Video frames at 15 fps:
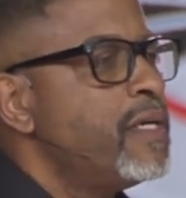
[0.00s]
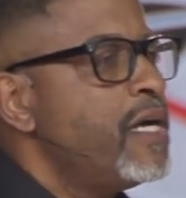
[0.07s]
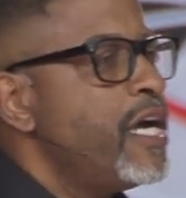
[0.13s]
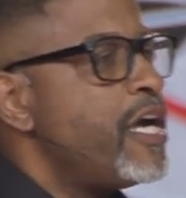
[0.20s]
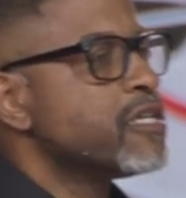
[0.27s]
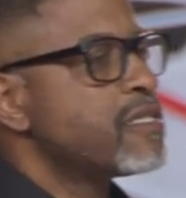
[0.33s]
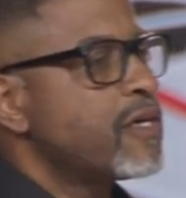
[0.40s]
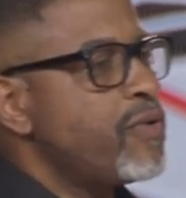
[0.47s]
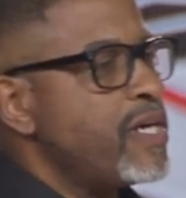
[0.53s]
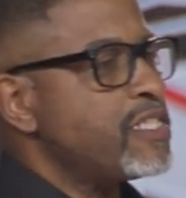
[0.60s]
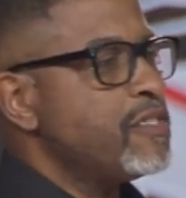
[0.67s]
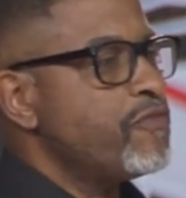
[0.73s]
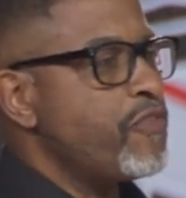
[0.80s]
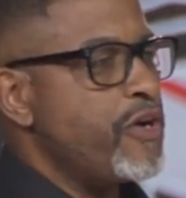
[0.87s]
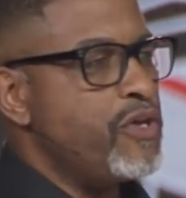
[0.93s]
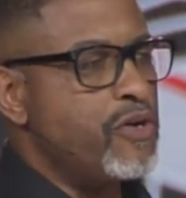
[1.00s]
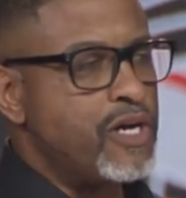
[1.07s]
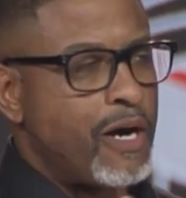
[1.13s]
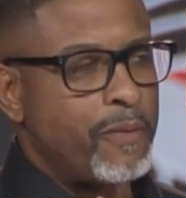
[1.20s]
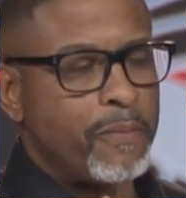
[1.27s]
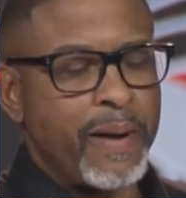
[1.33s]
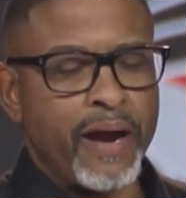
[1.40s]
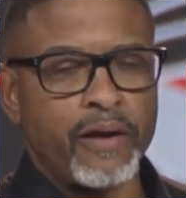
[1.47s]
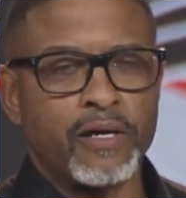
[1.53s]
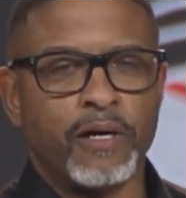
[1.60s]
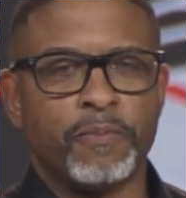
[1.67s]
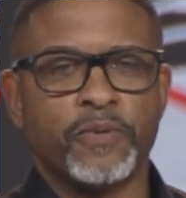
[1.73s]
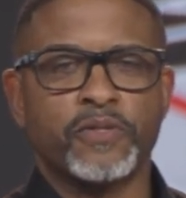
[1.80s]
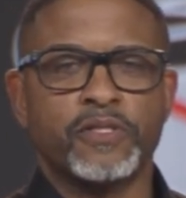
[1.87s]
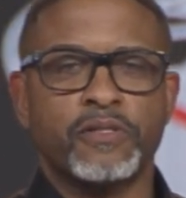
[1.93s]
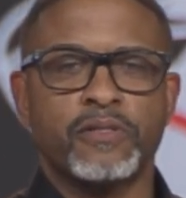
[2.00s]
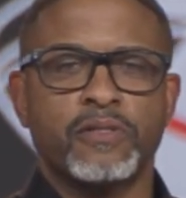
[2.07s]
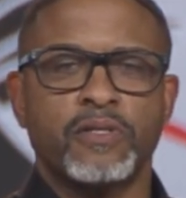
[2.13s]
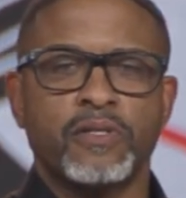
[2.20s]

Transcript: Here's the question for you married couples.